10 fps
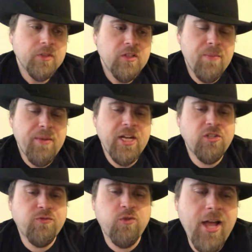The meat is
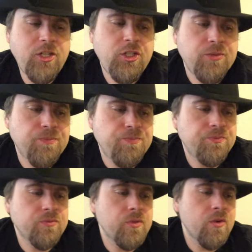fresh.
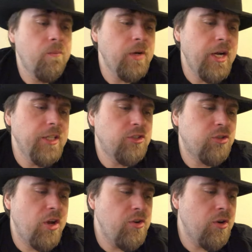It's
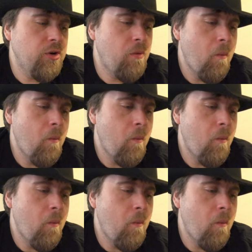tender